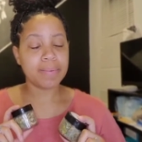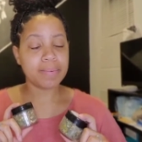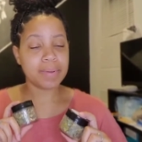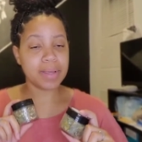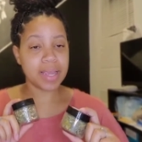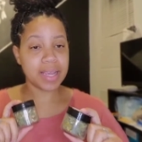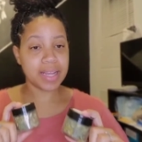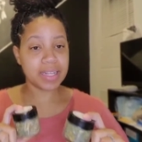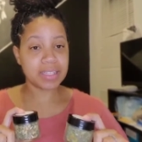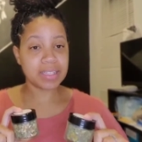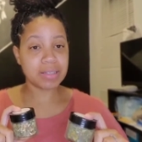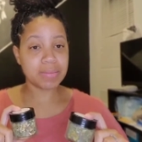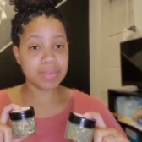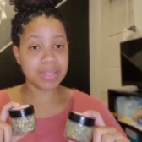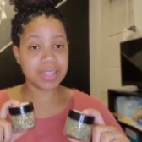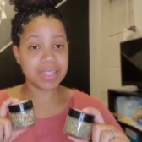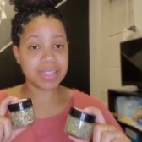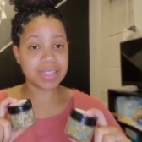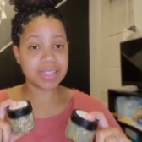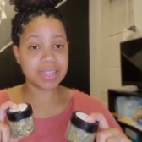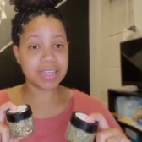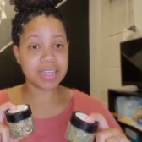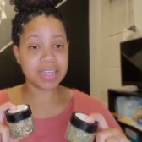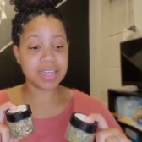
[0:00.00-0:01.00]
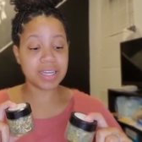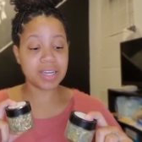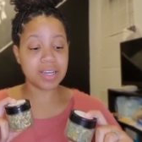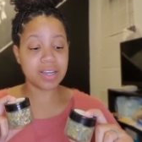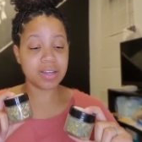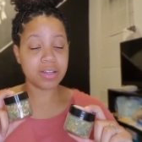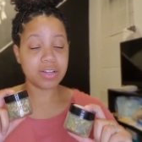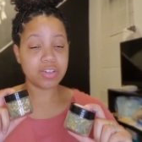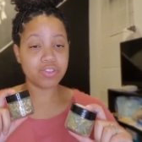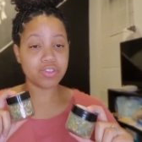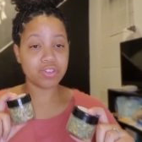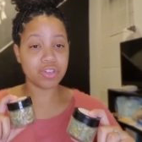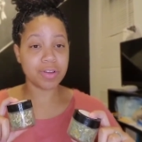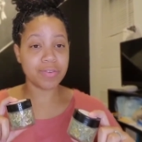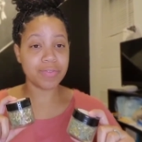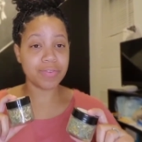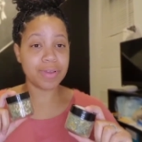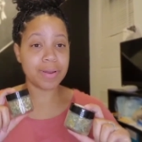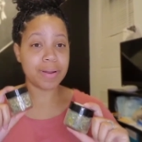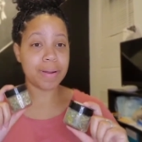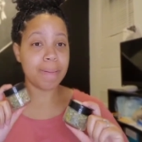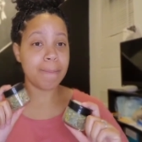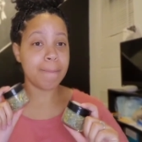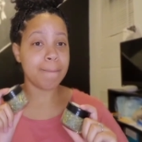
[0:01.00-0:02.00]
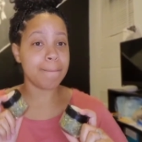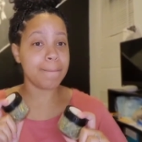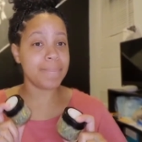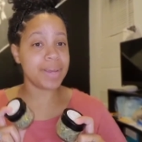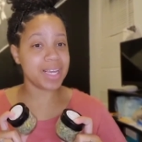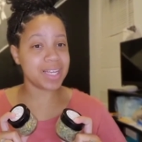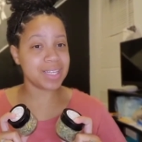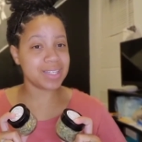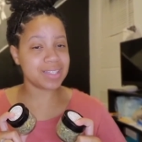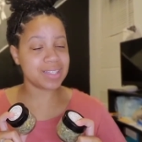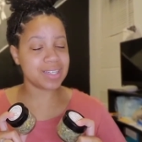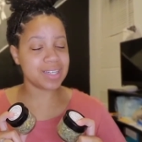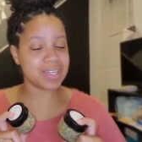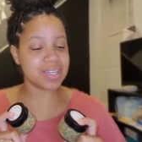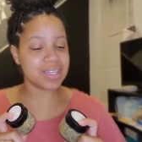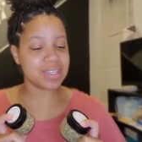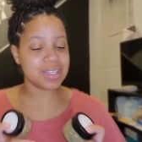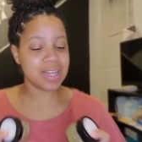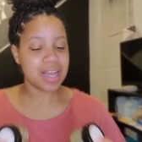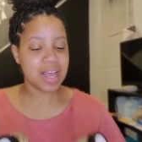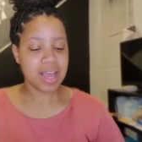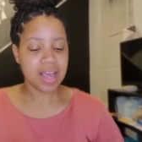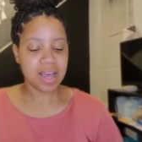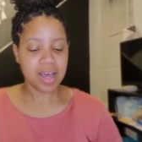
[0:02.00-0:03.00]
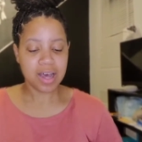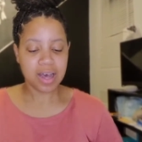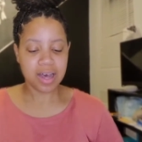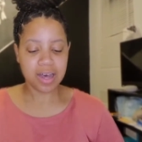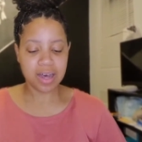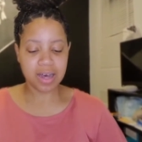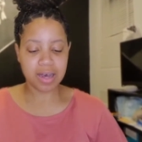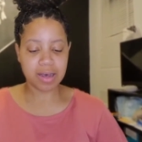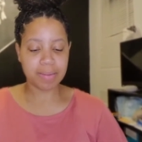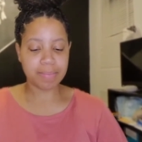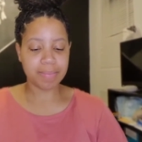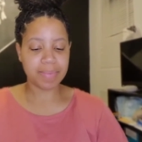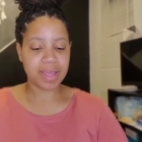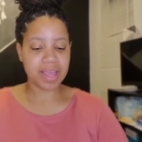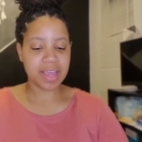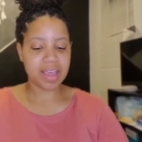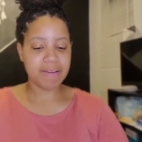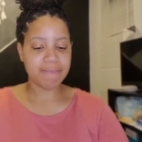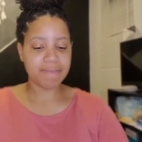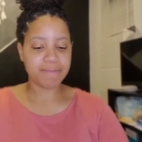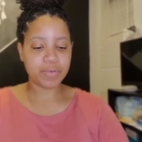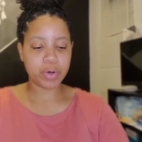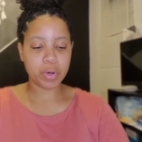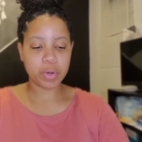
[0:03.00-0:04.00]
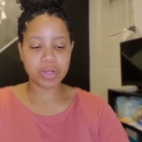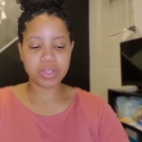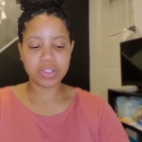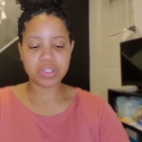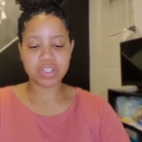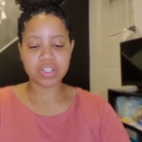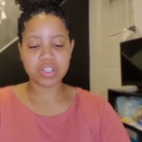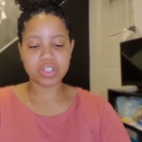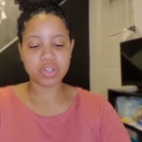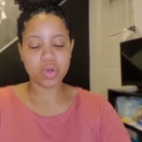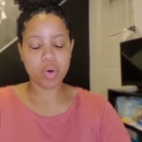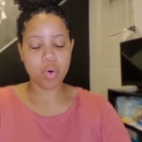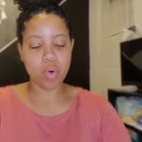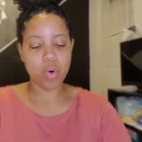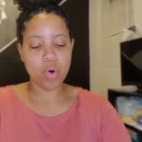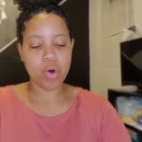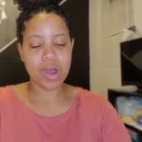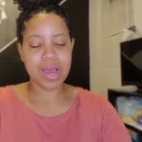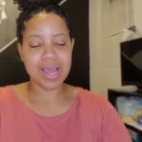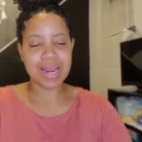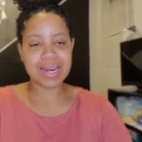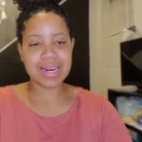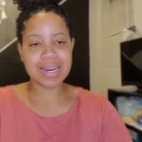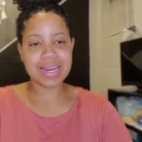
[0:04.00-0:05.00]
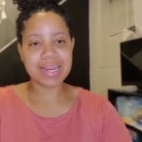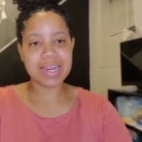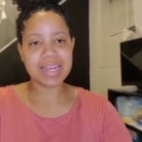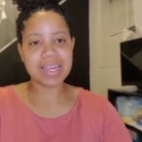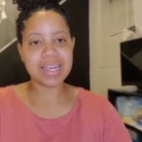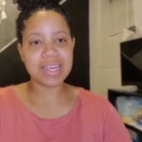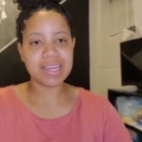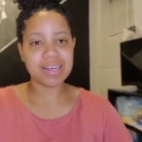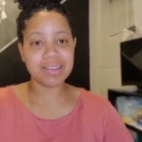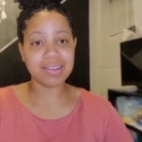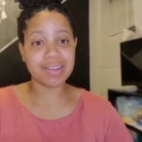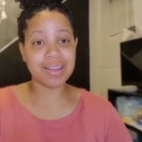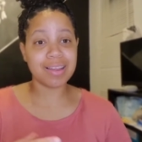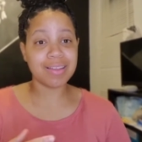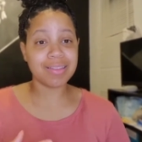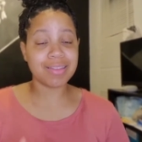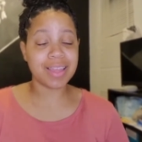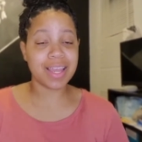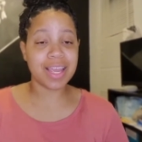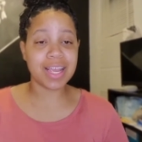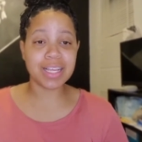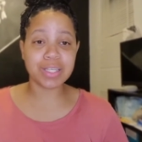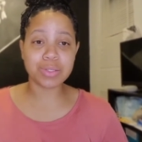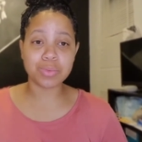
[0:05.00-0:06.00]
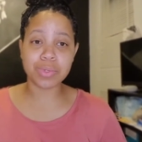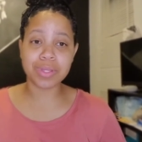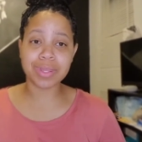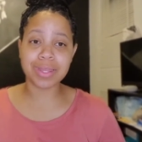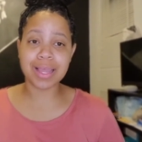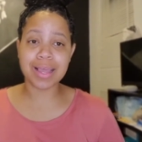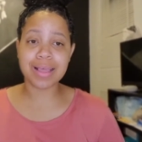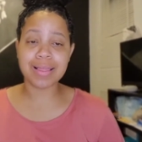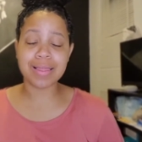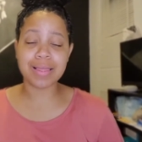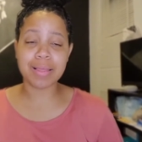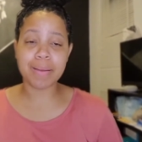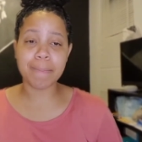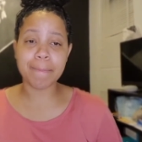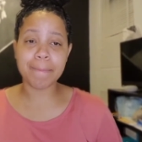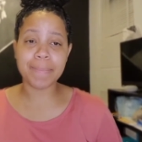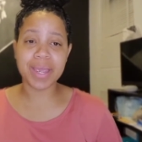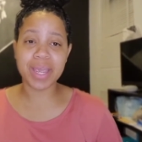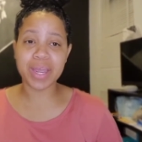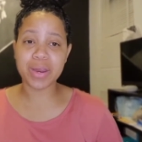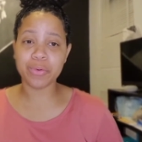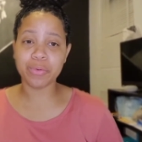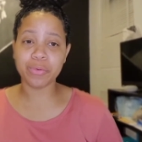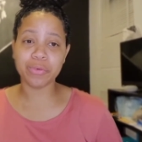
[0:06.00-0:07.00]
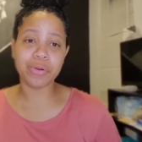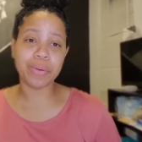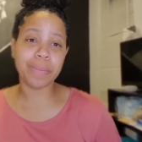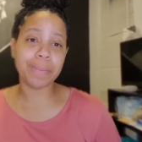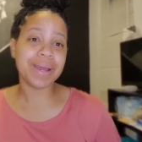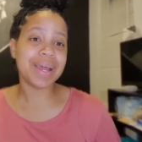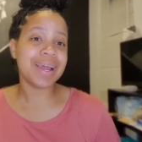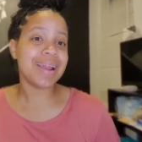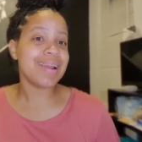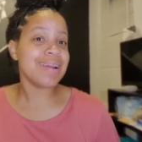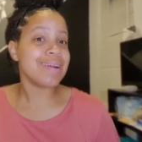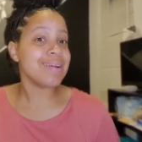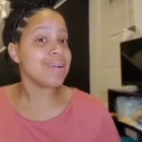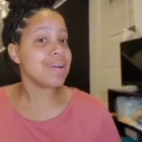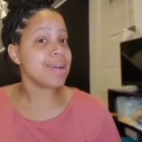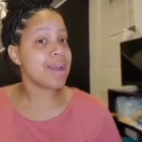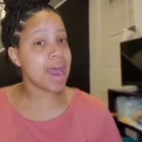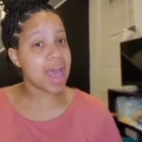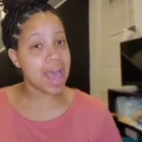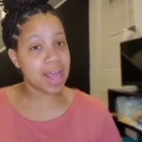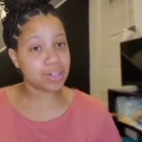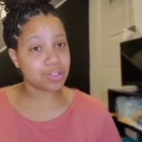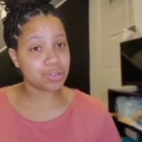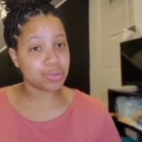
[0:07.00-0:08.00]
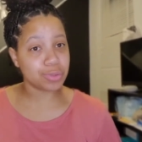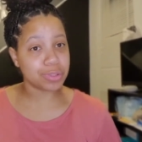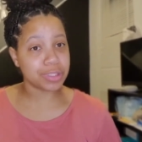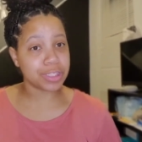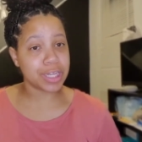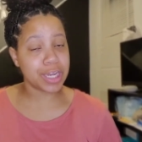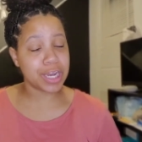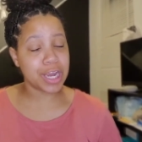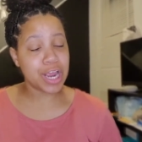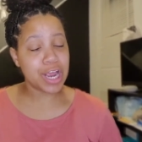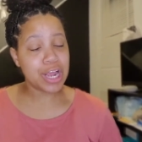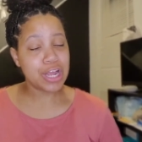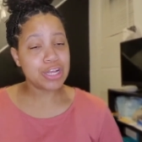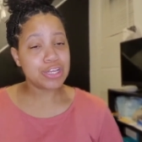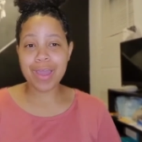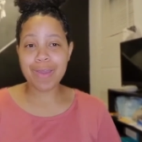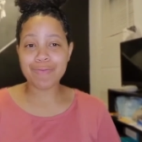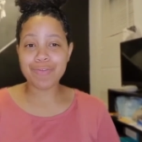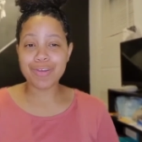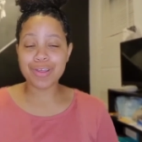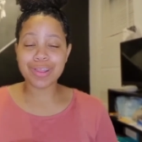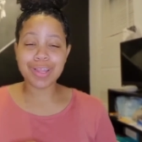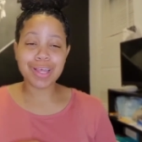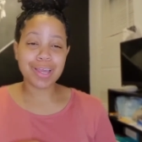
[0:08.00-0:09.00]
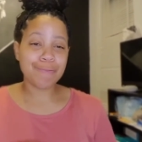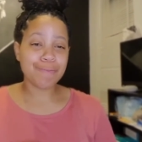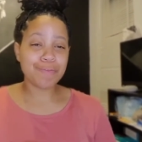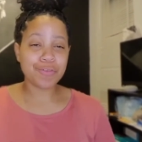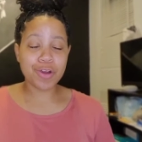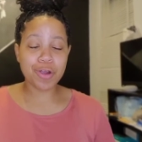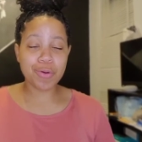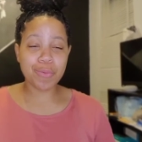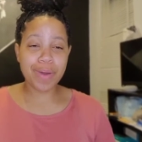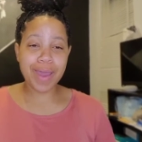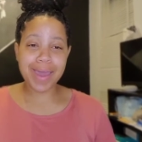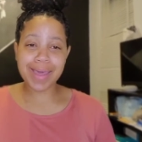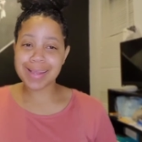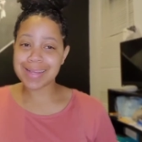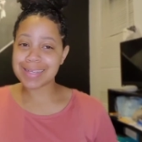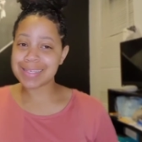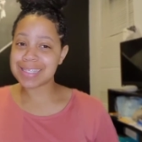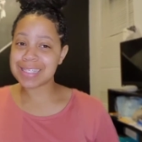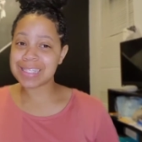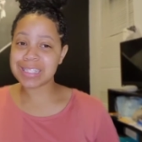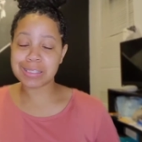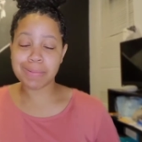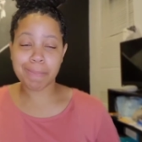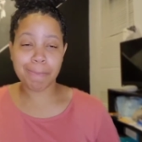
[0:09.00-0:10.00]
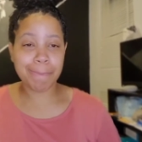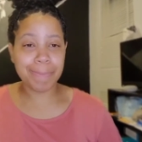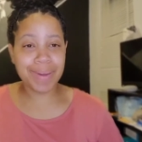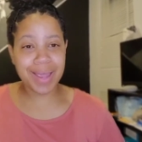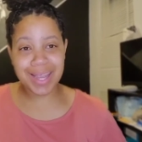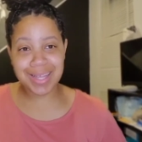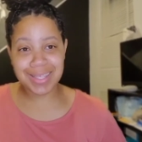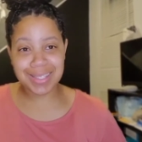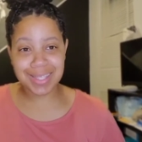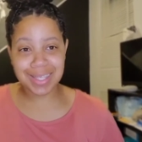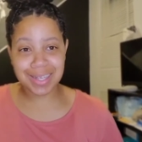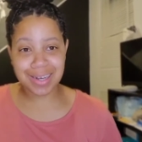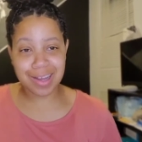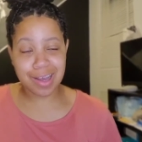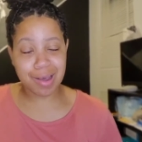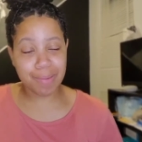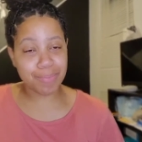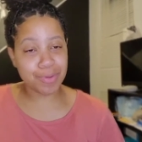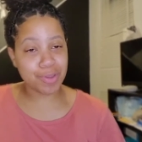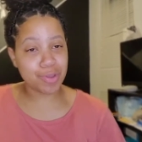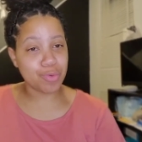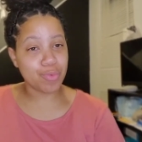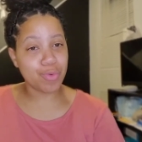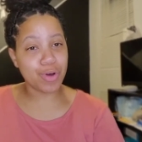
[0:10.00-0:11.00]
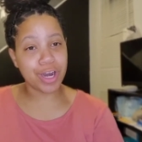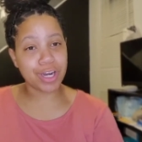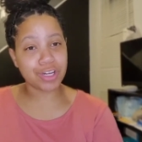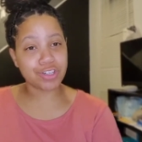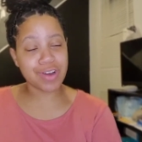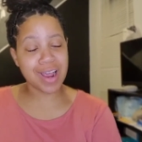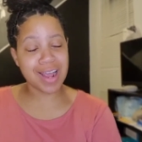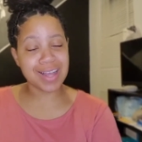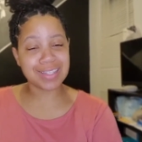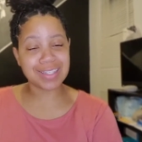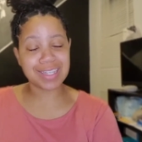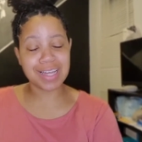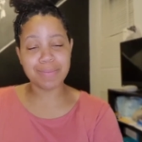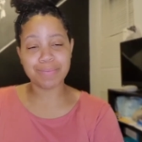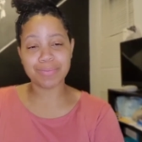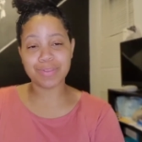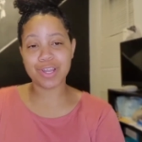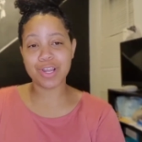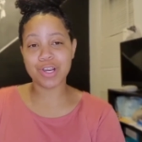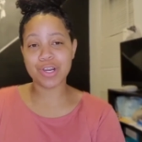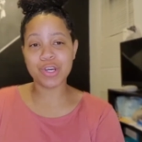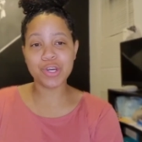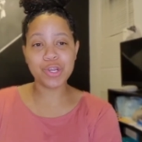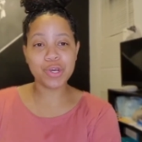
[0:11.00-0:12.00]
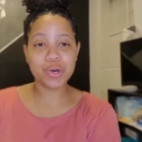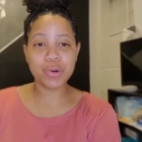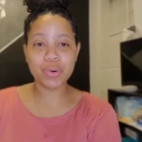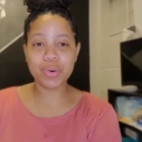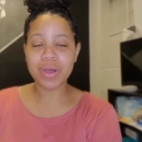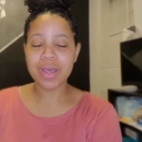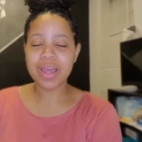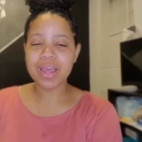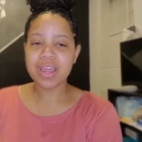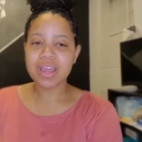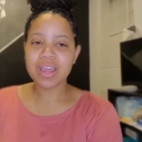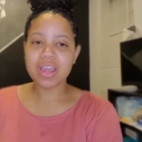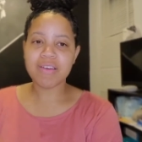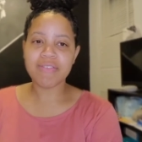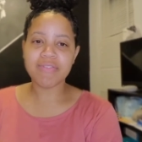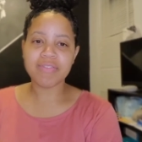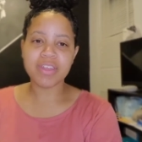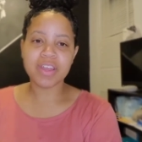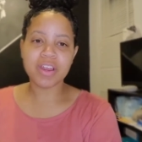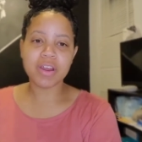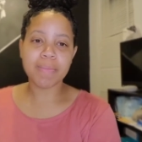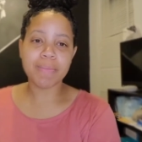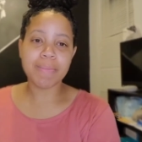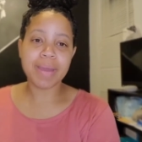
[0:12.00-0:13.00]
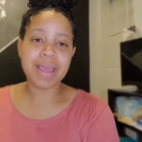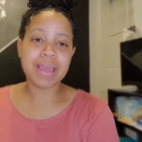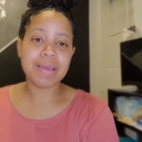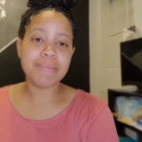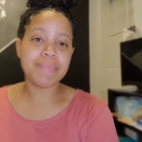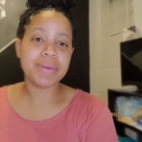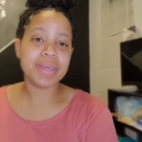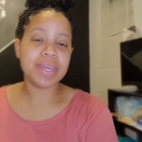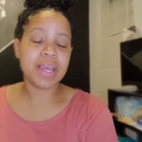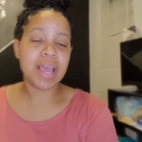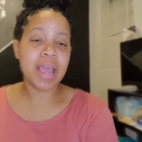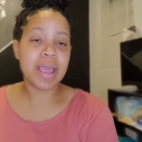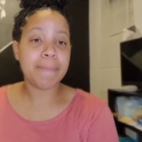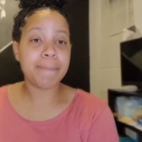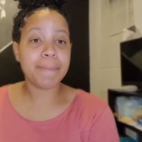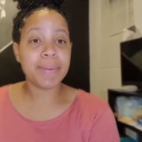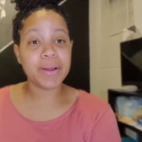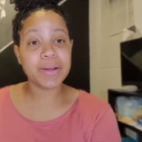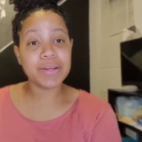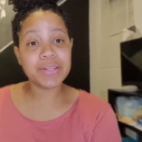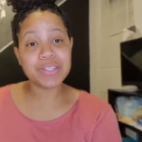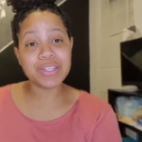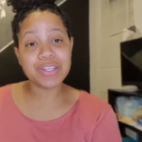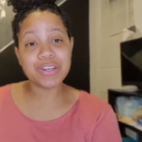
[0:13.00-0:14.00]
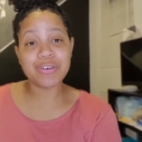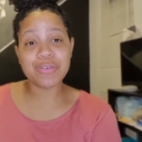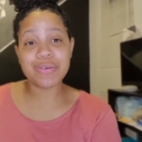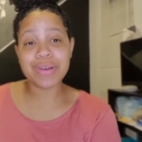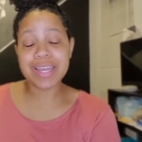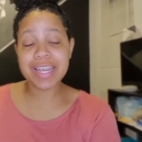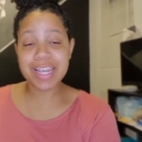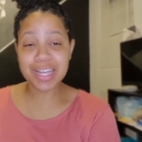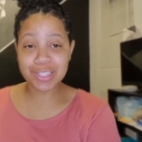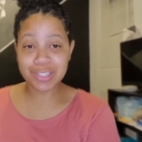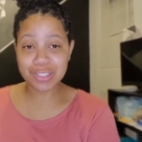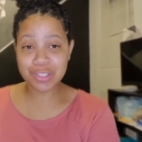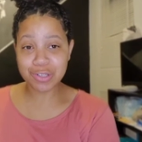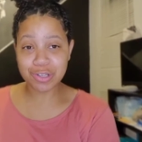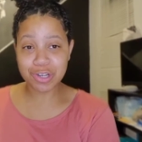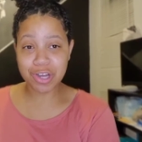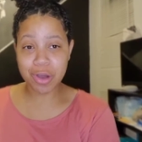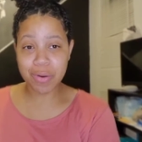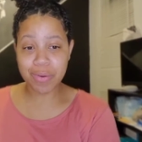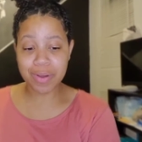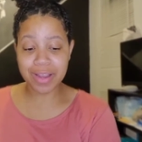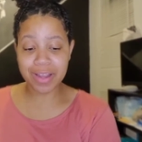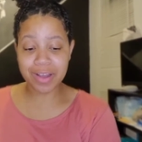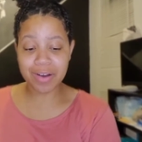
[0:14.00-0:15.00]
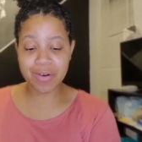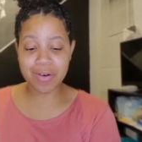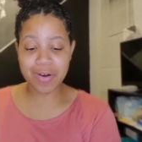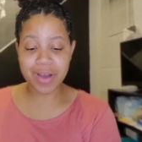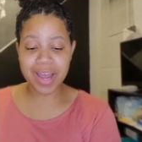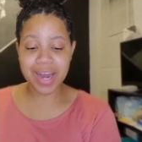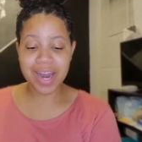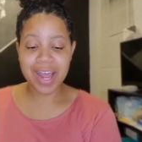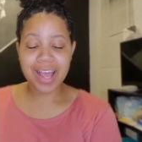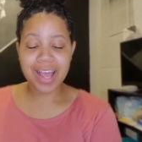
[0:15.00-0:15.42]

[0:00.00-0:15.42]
intimacy-driven business. It focuses on healing things within the bedroom naturally. So if you're looking for a way to spice it up, you want to try something new, if there may be a personal issue going on,